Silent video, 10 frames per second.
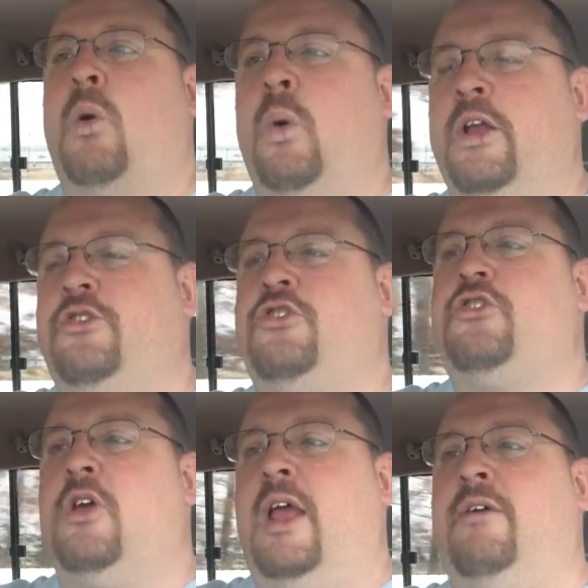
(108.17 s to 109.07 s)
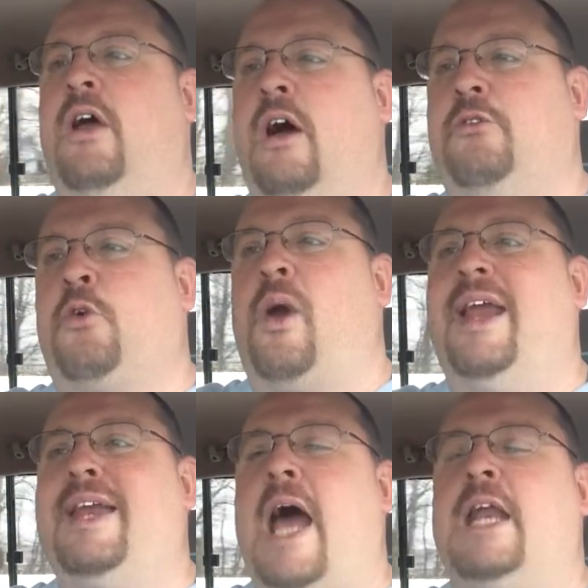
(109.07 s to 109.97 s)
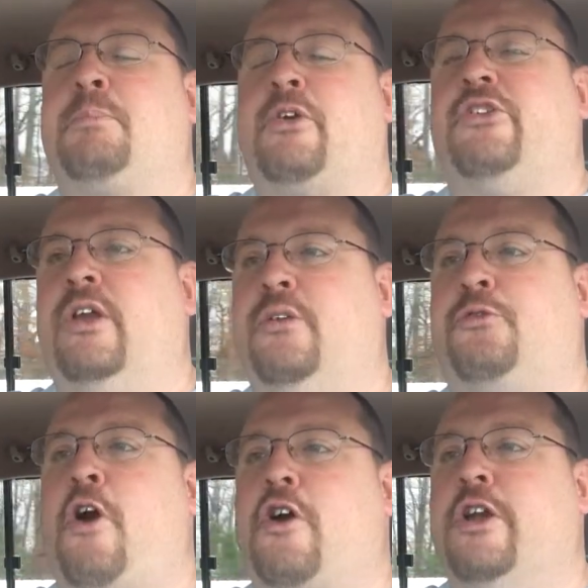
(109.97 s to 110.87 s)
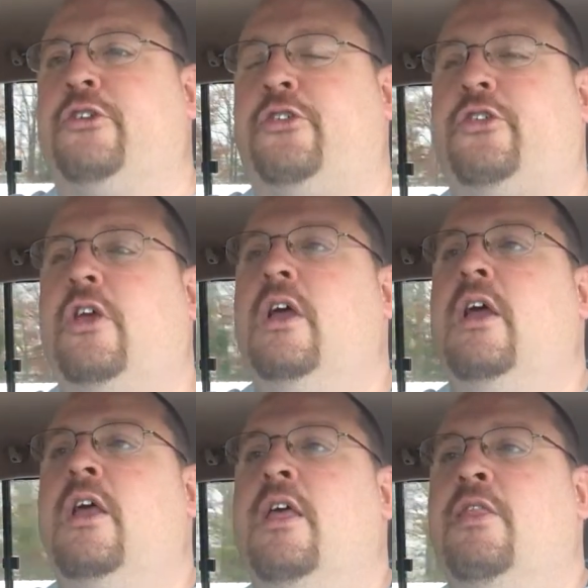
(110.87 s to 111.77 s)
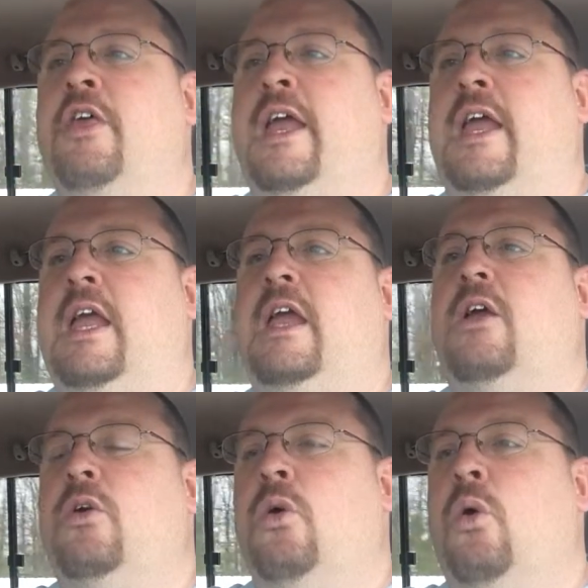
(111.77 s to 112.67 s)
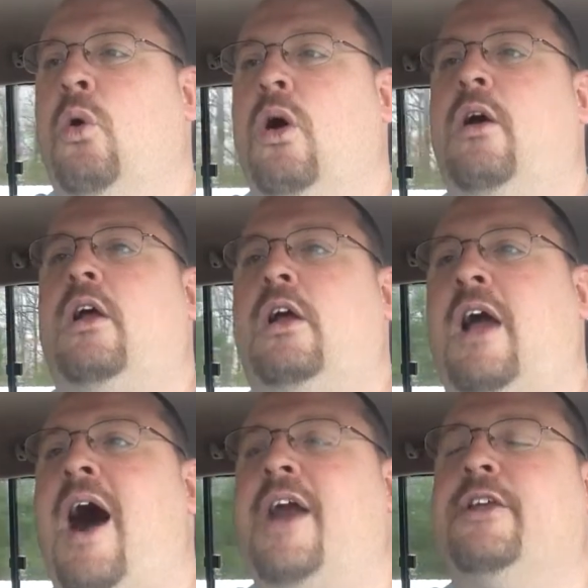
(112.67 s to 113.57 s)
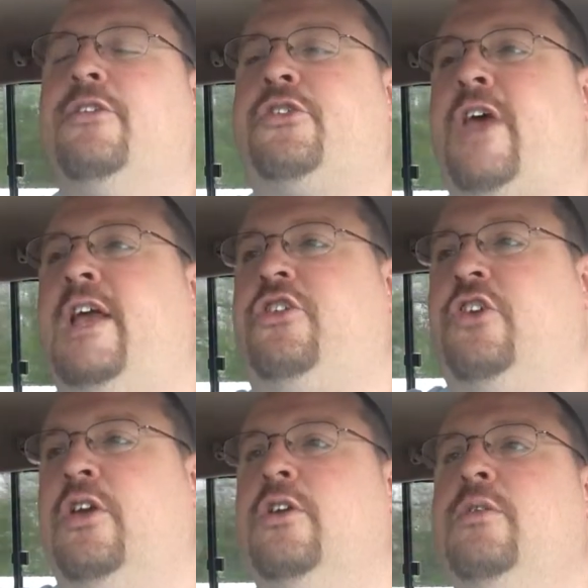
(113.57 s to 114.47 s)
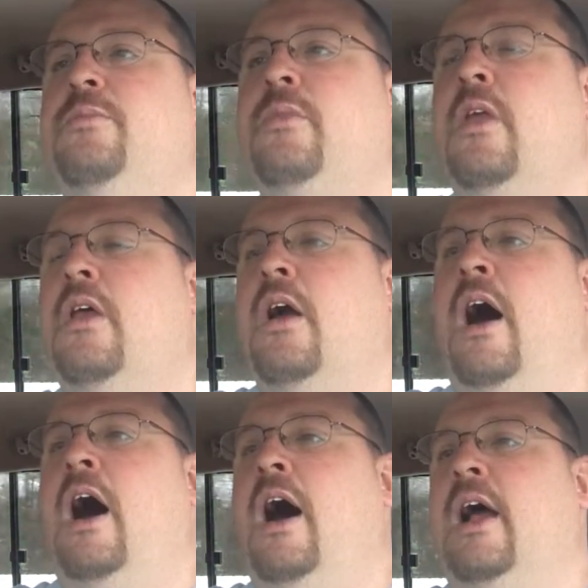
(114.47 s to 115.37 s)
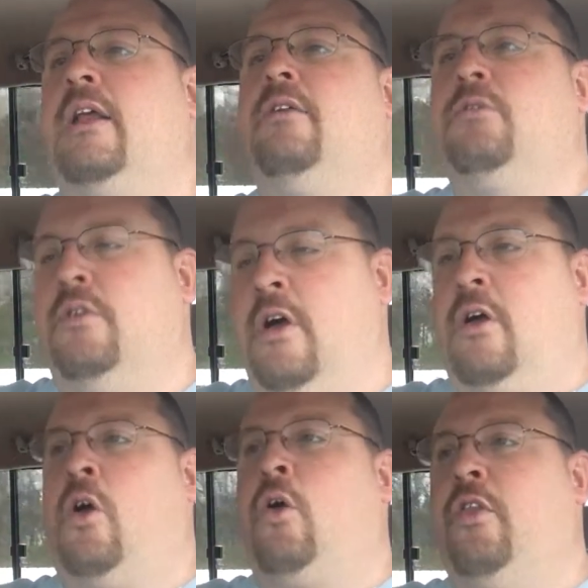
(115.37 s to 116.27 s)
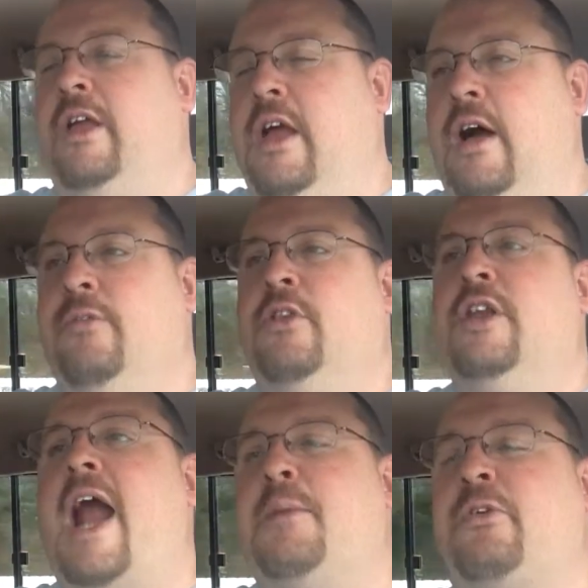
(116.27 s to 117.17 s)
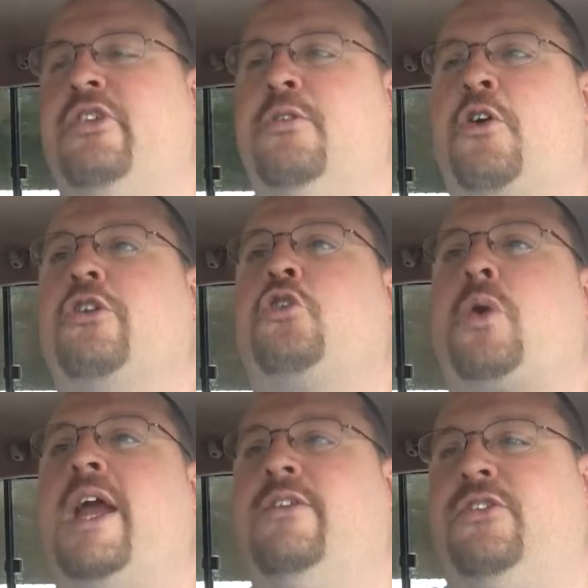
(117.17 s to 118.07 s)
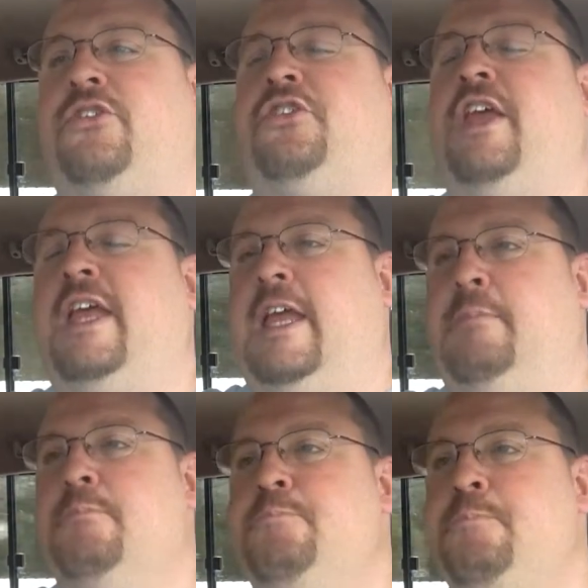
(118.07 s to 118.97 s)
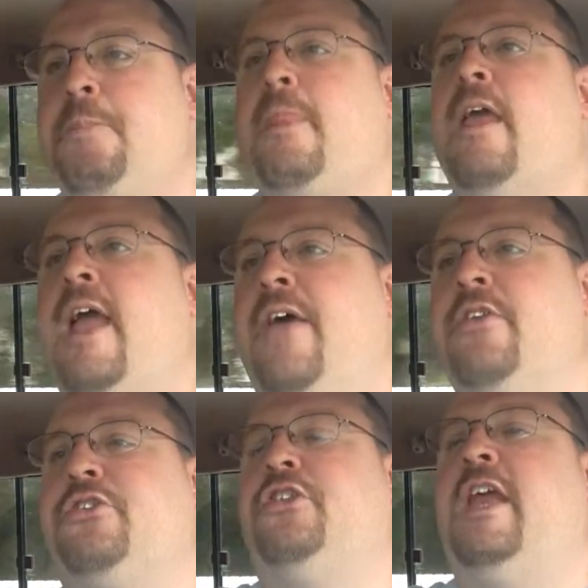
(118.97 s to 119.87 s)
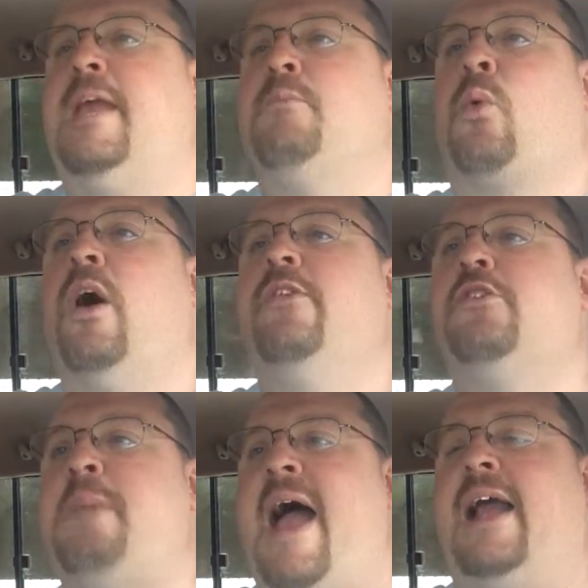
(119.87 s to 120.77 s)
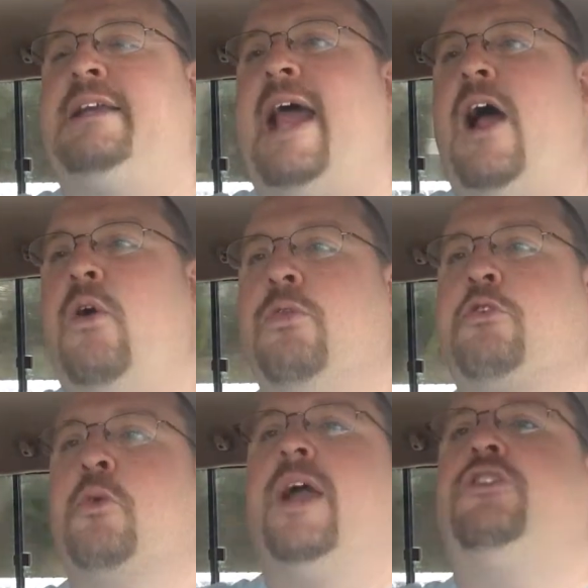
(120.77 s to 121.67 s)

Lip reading: which for a 90% furnace, the condensation or the 90% furnace creates steam, and the steam runs back down through a